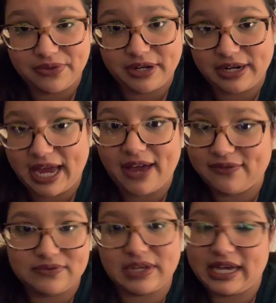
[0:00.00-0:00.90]
there,
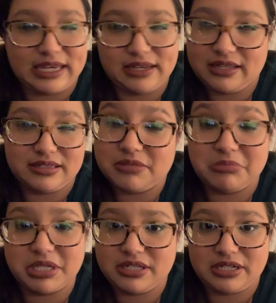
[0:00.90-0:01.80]
it's a
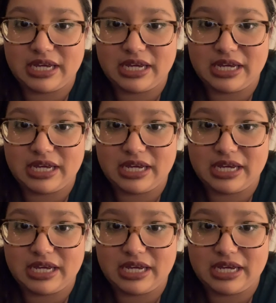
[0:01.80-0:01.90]
must.